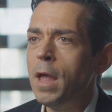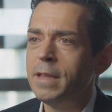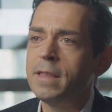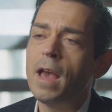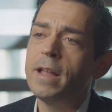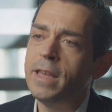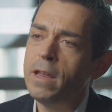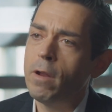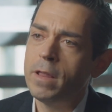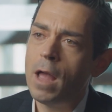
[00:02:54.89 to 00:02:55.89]
decide
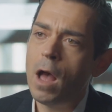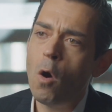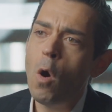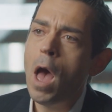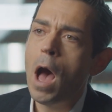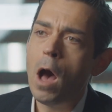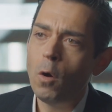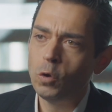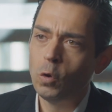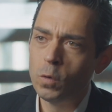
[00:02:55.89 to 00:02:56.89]
here and now
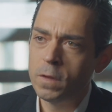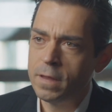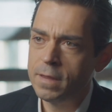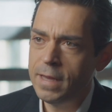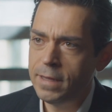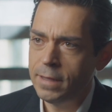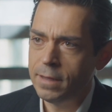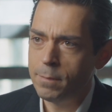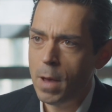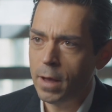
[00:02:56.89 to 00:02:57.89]
how to succeed in
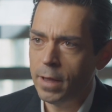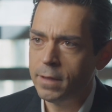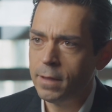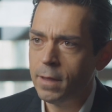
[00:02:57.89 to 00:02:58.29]
this market.